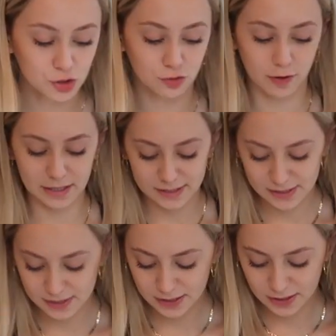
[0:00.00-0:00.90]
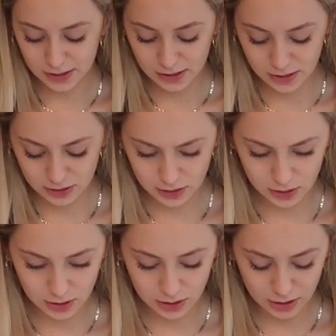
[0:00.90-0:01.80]
dresses in
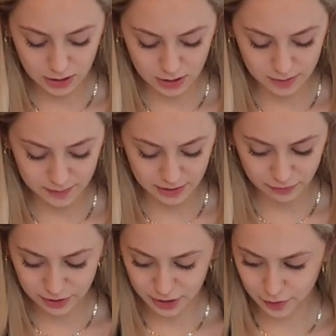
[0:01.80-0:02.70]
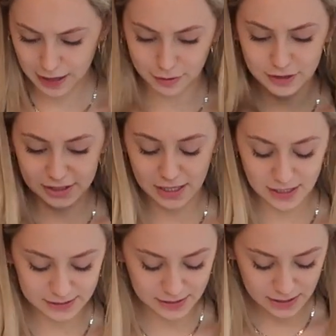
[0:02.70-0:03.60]
here. I don't really know how these
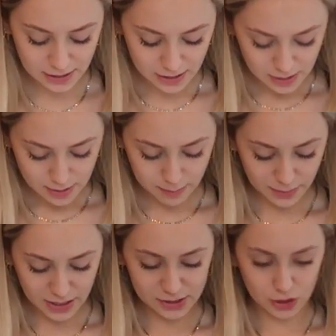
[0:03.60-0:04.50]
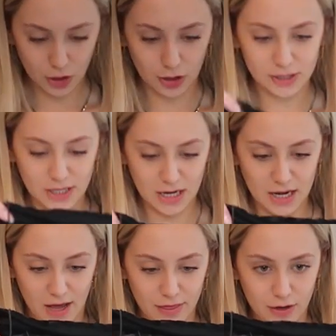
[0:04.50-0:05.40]
got mixed all
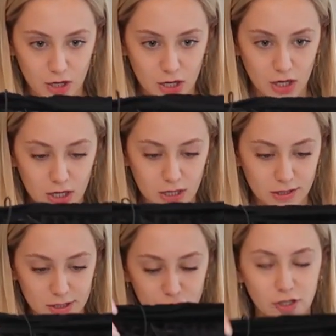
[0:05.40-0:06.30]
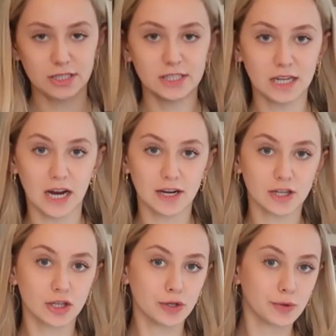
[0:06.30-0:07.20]
together. This dress is kind of
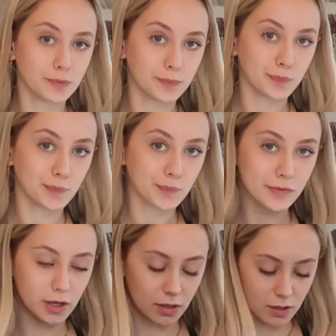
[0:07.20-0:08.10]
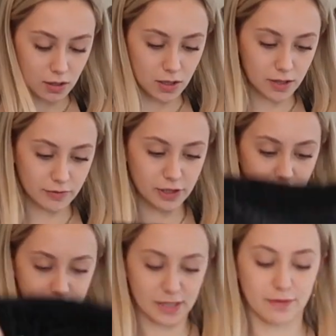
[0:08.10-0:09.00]
cute. I don't really
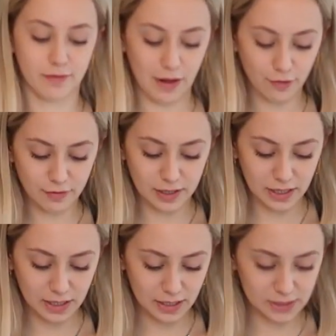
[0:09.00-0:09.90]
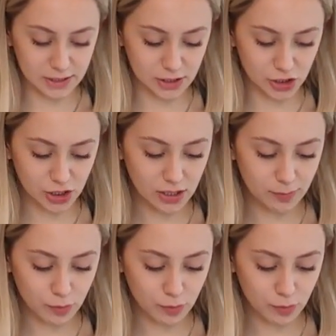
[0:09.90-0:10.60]
know. It's like a velvety, it's a cheetah